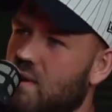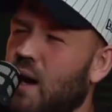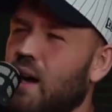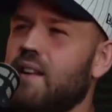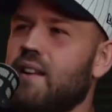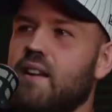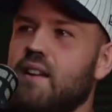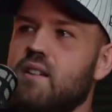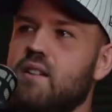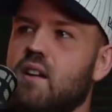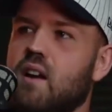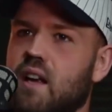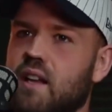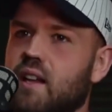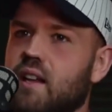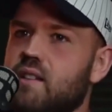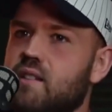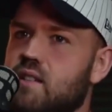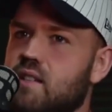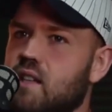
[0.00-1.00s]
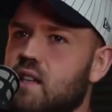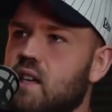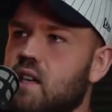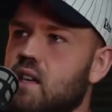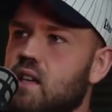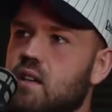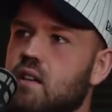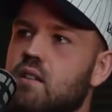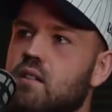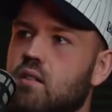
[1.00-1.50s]
I did
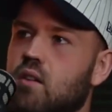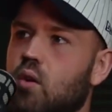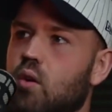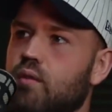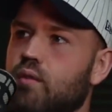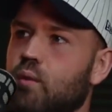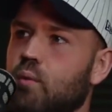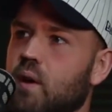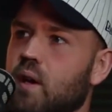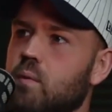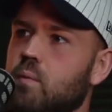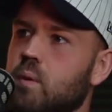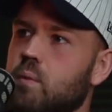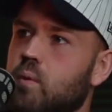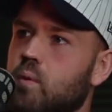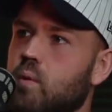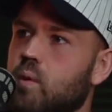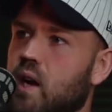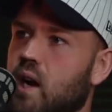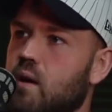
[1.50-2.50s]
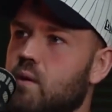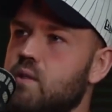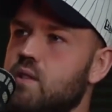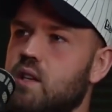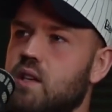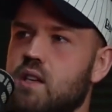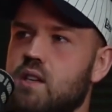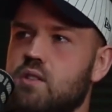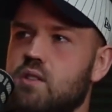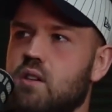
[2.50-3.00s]
see overweight people when I was
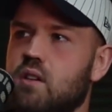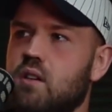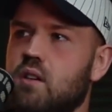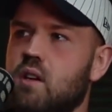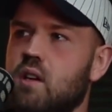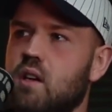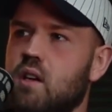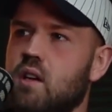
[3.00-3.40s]
in Asia.